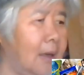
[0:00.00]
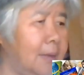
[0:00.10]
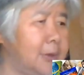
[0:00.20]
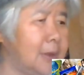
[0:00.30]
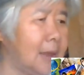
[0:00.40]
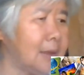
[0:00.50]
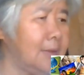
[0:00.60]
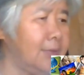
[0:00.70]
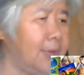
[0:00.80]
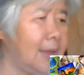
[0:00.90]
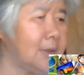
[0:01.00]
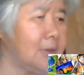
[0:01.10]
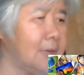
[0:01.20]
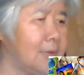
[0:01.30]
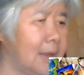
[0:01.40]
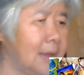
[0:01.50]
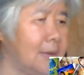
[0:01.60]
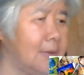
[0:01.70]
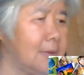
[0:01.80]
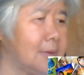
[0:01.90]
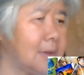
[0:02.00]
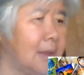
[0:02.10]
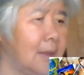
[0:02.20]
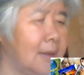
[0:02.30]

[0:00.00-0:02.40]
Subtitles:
objective rational thinkers.